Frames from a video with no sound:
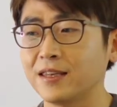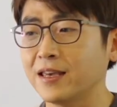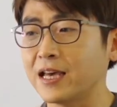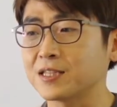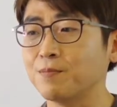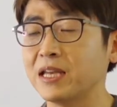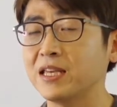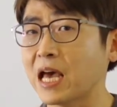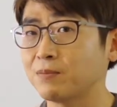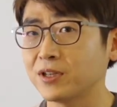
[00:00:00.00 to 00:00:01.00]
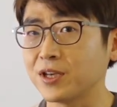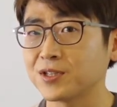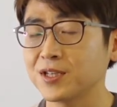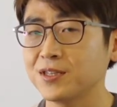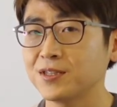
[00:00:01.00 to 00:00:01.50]
has many
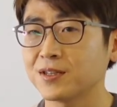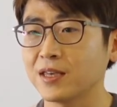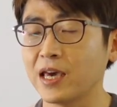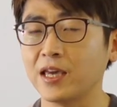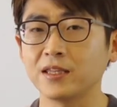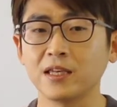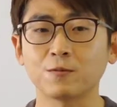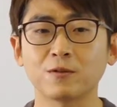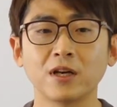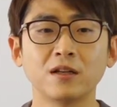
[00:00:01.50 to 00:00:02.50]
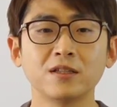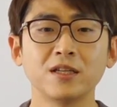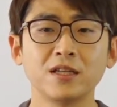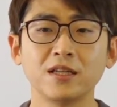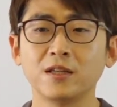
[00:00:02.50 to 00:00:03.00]
applications, and in
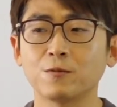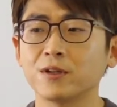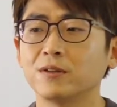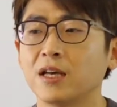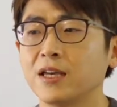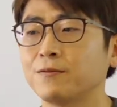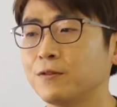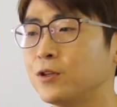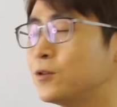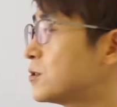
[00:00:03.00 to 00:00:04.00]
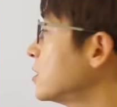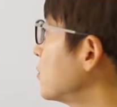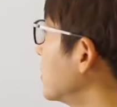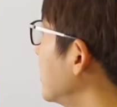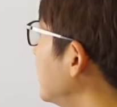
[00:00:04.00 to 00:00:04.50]
reality, in real life, we use
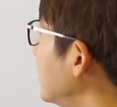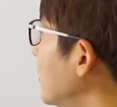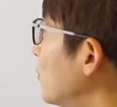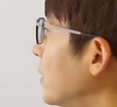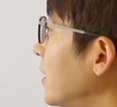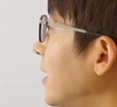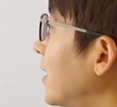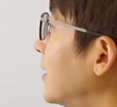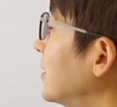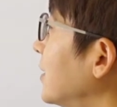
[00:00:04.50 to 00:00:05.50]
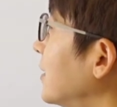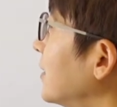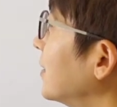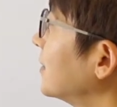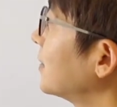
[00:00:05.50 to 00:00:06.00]
this word
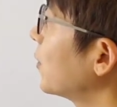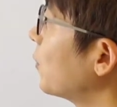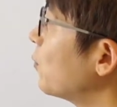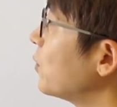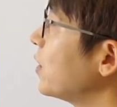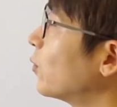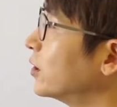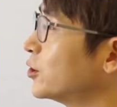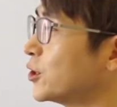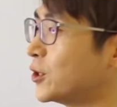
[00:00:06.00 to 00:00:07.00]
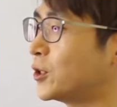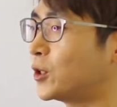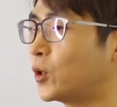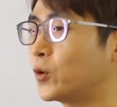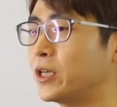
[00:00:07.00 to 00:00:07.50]
when we want to
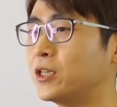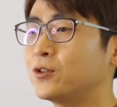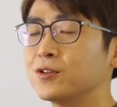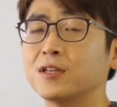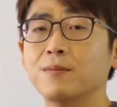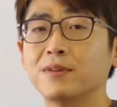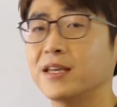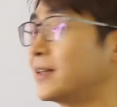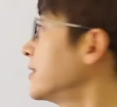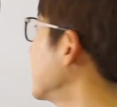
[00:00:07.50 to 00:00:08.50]
go into something.